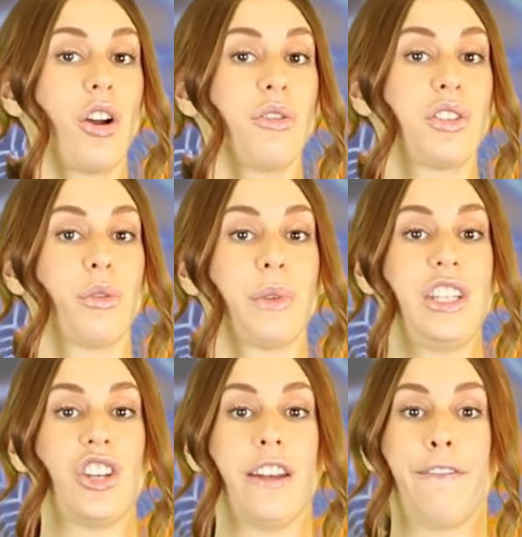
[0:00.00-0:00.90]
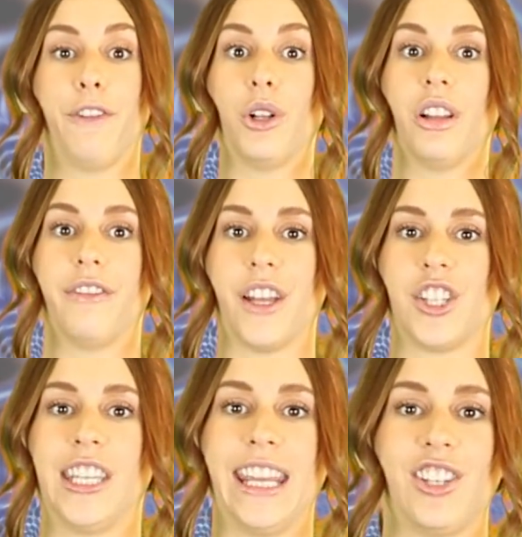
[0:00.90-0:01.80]
coastal region full of
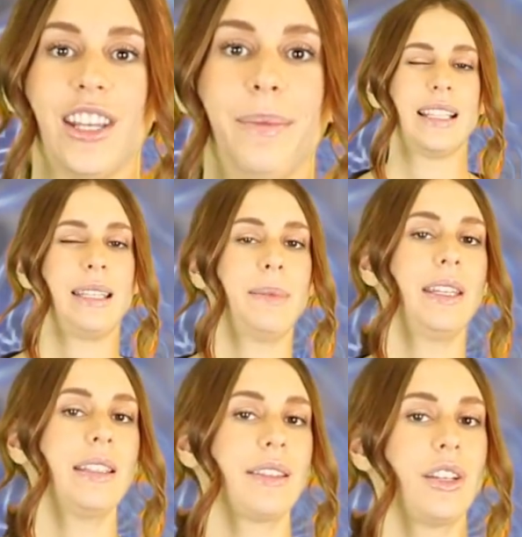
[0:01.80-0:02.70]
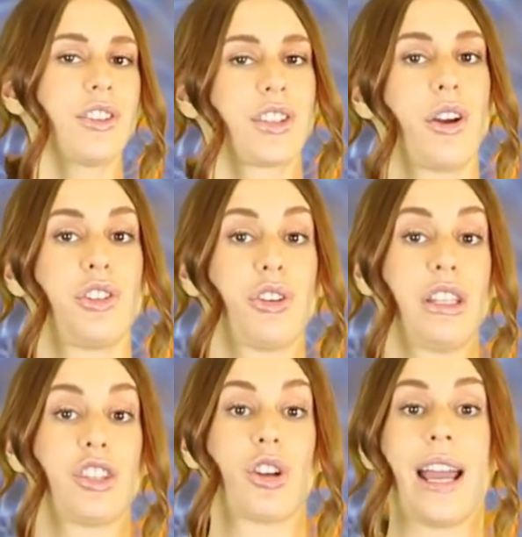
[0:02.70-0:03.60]
vegetation. See, millions of years ago
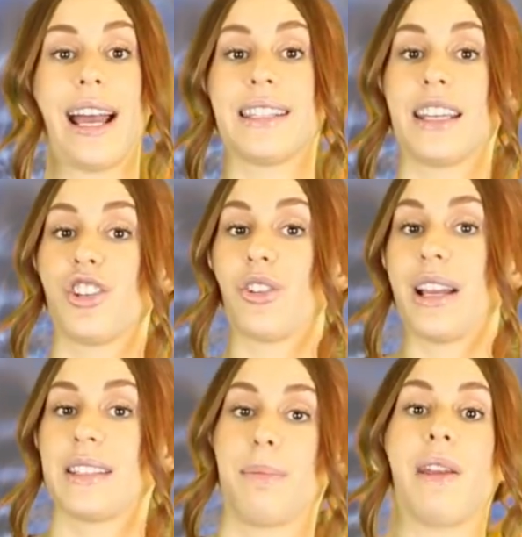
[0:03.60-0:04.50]
during the Triassic and Jurassic